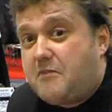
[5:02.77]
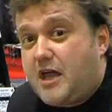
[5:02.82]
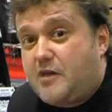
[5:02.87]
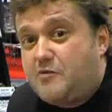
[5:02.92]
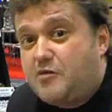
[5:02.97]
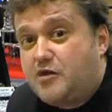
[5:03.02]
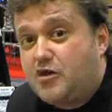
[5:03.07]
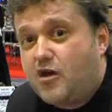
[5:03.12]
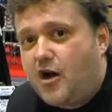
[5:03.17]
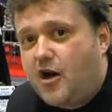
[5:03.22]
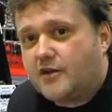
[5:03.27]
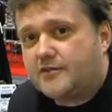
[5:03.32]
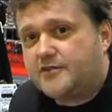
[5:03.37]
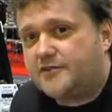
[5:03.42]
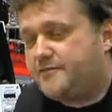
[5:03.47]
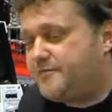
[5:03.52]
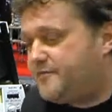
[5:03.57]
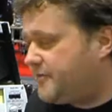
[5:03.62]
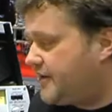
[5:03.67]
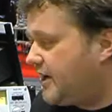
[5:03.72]
Maybe not.
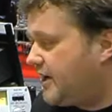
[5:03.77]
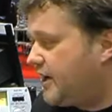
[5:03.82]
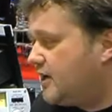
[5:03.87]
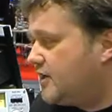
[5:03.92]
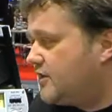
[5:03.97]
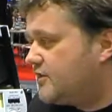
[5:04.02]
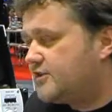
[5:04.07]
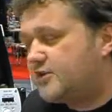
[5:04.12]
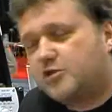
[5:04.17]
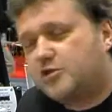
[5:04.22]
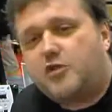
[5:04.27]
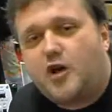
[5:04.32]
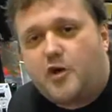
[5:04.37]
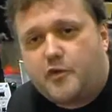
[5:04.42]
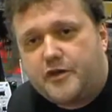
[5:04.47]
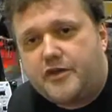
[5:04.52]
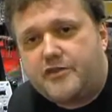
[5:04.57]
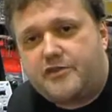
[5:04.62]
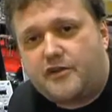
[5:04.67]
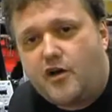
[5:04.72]
So what
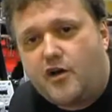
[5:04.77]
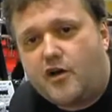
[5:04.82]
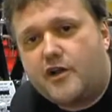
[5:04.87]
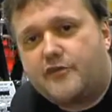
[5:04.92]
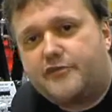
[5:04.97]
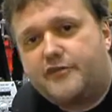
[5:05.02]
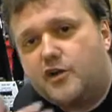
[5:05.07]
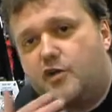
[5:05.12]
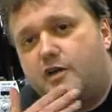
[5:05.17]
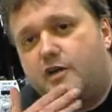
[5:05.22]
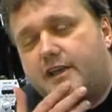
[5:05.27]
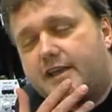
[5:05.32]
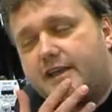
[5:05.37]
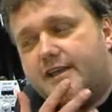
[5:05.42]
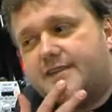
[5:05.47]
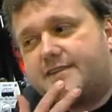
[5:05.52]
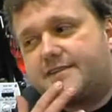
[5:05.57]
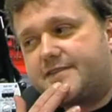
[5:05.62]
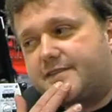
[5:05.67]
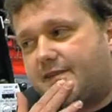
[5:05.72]
we thought of doing
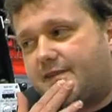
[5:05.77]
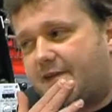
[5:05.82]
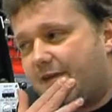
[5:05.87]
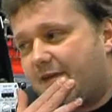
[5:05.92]
is